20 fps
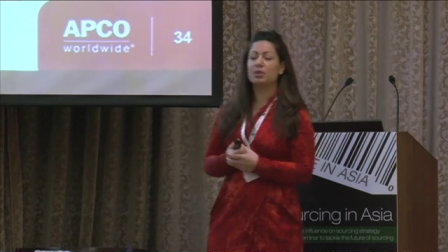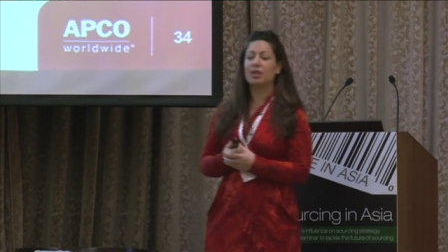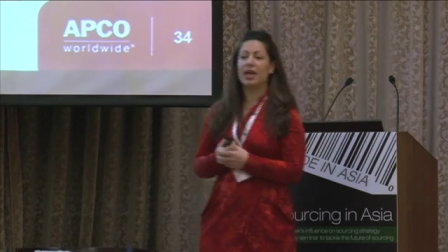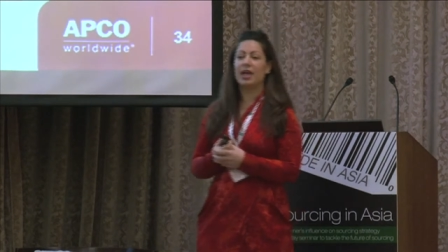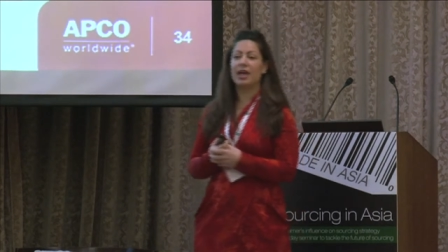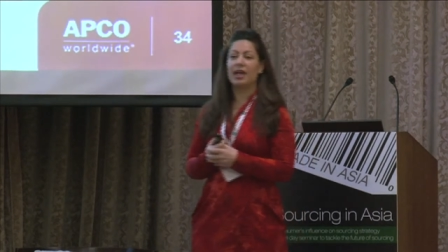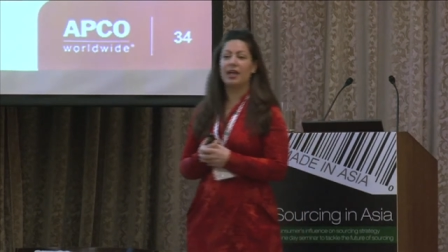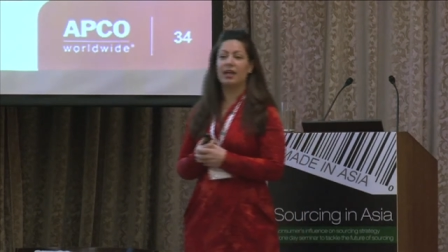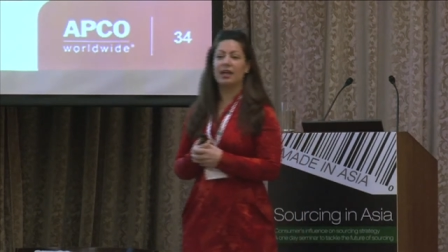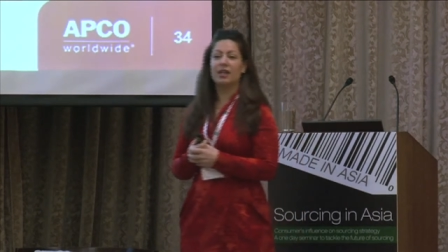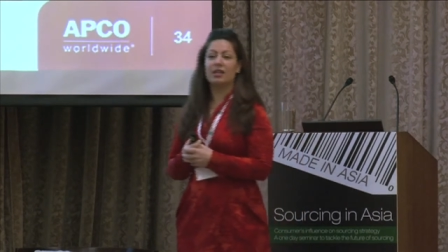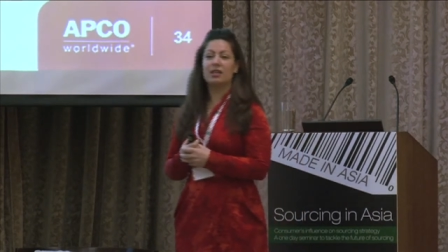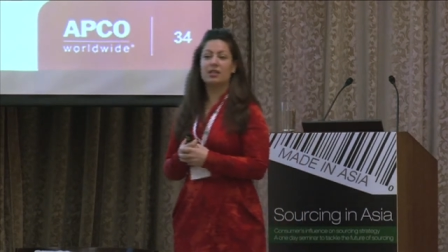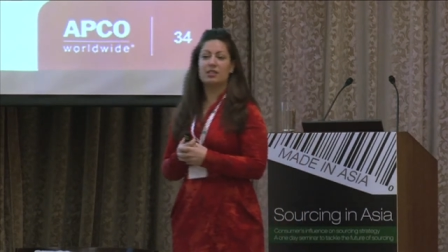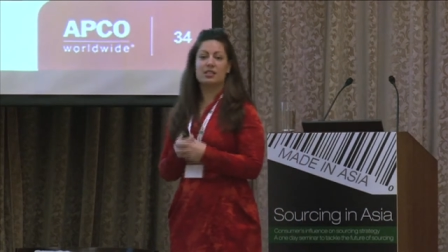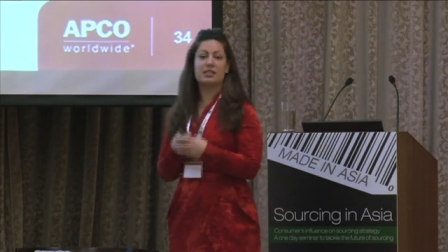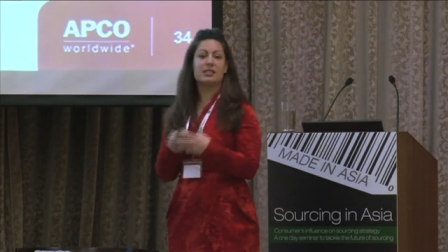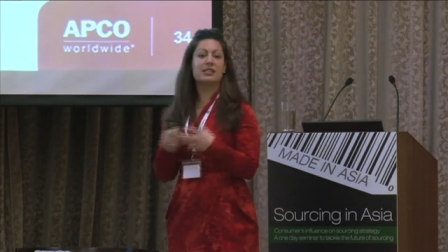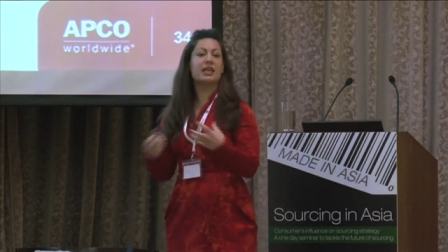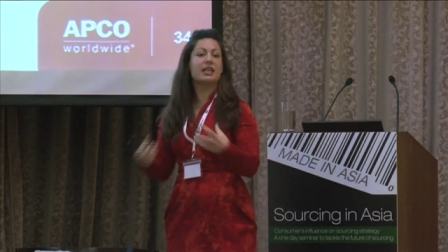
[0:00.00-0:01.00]
play
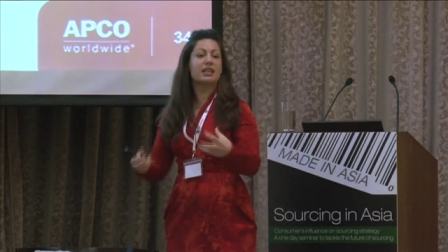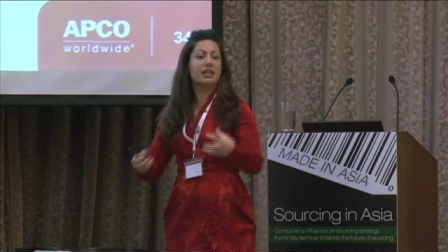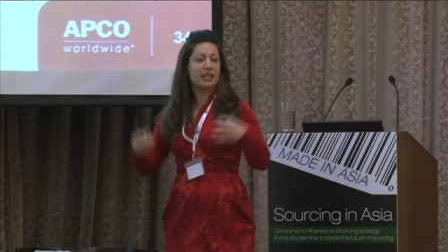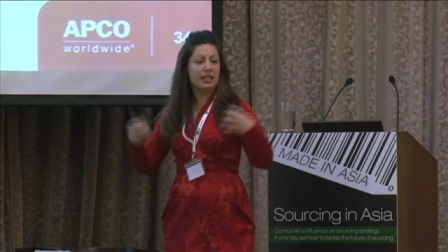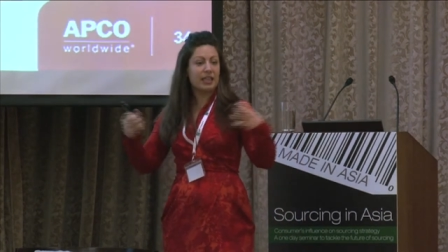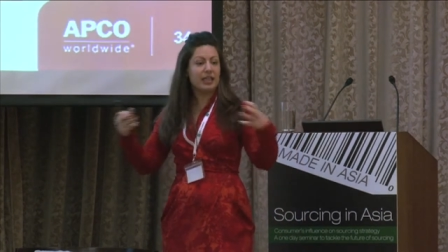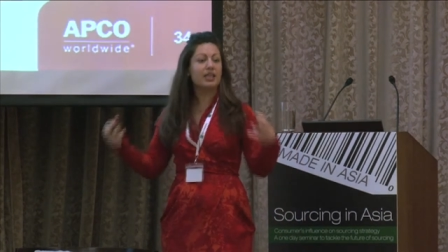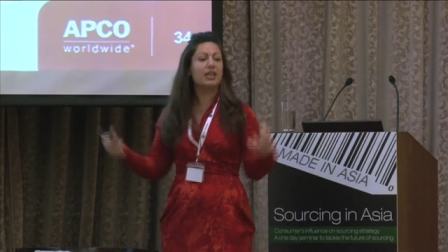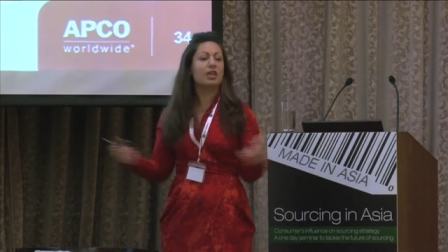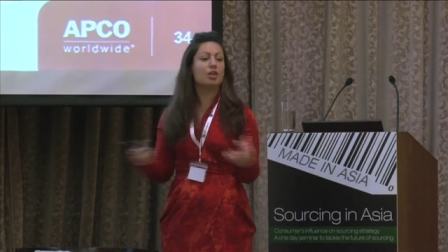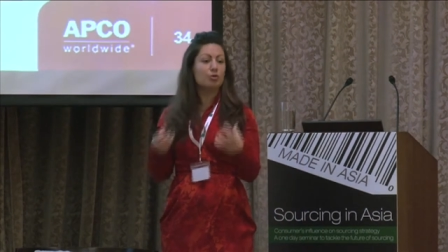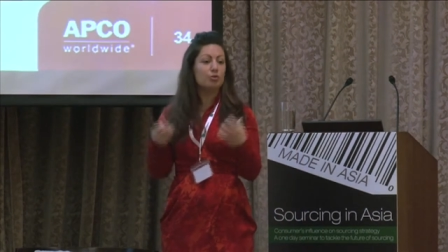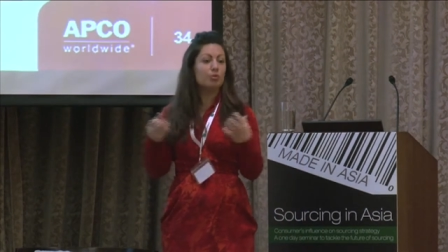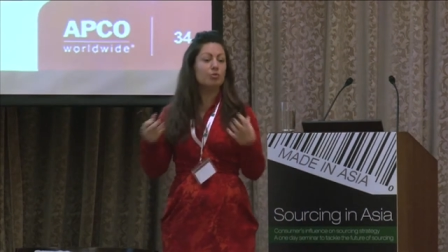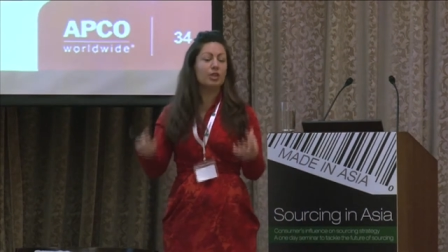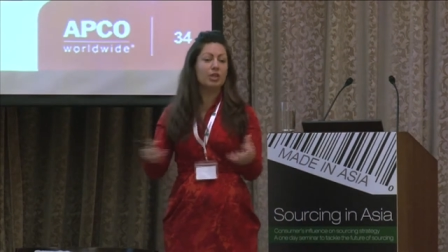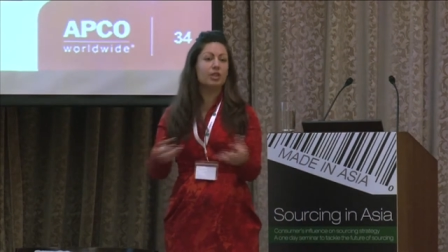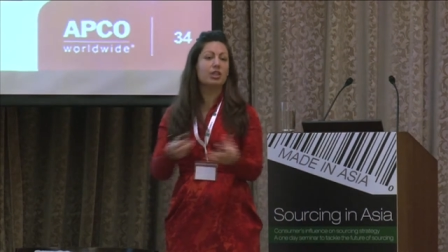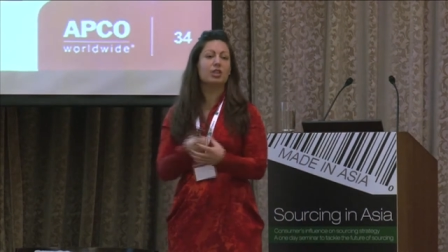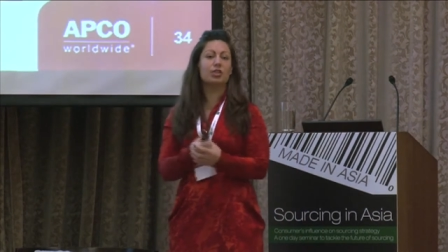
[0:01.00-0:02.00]
to say that he can
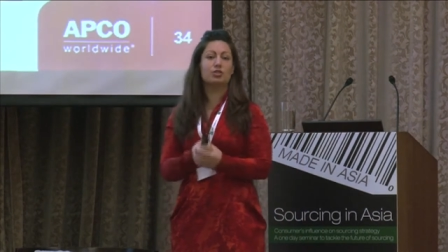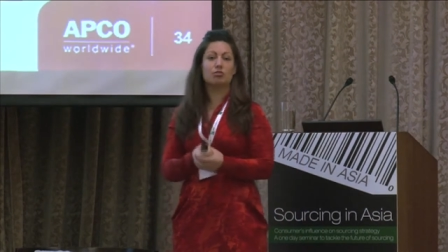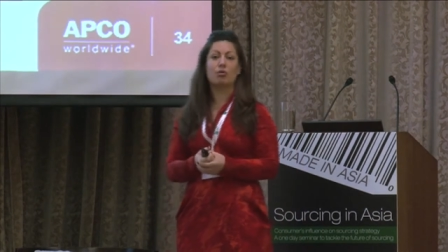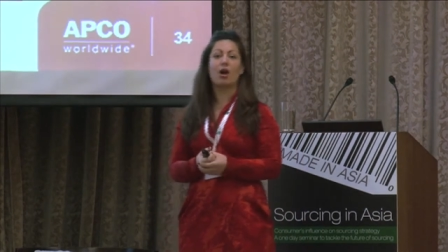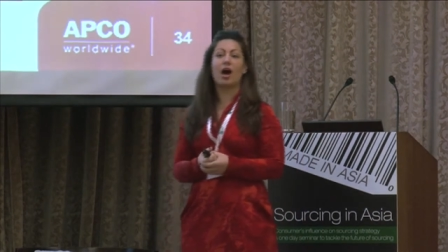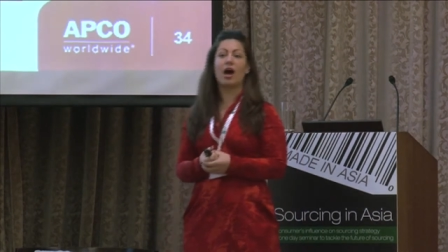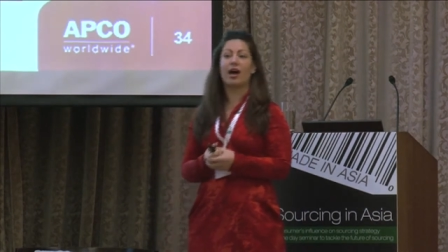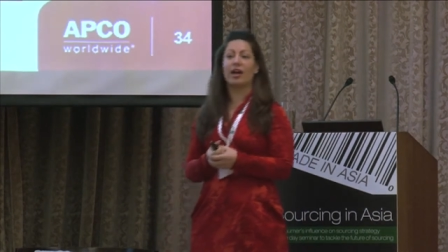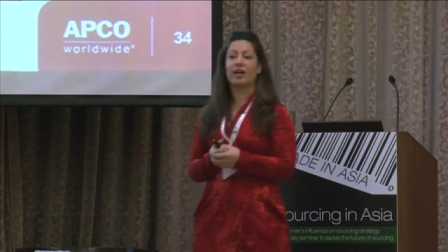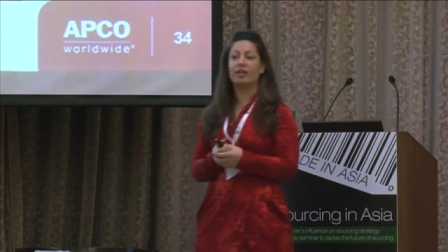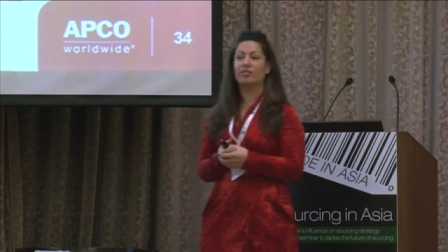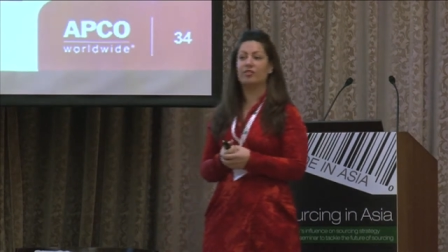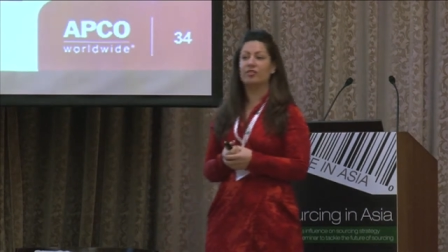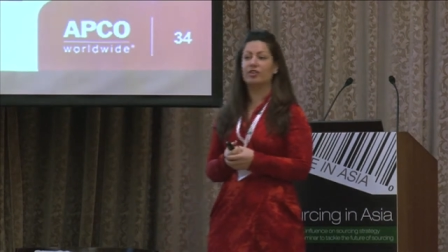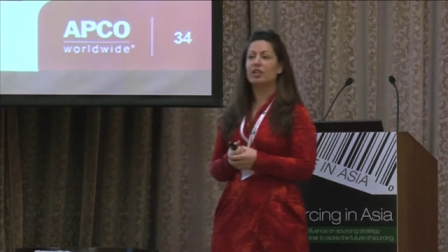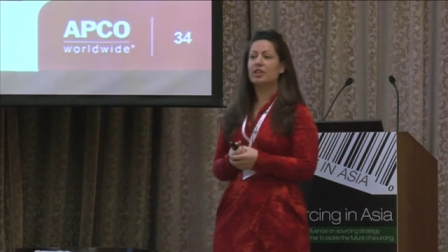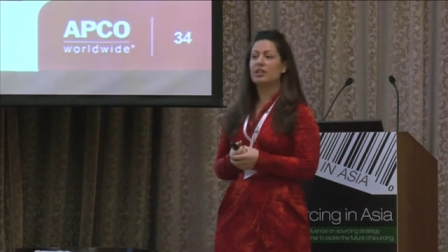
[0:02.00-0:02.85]
really drive